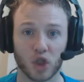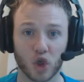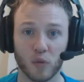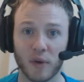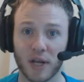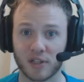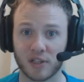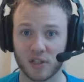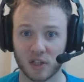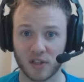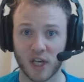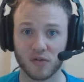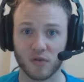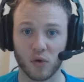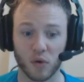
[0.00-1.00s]
assuming it's
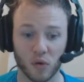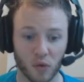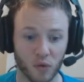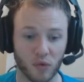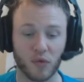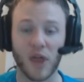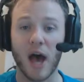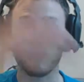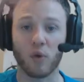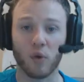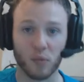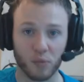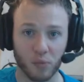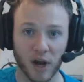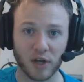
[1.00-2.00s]
successful, that
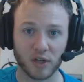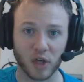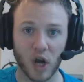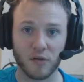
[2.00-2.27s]
will branch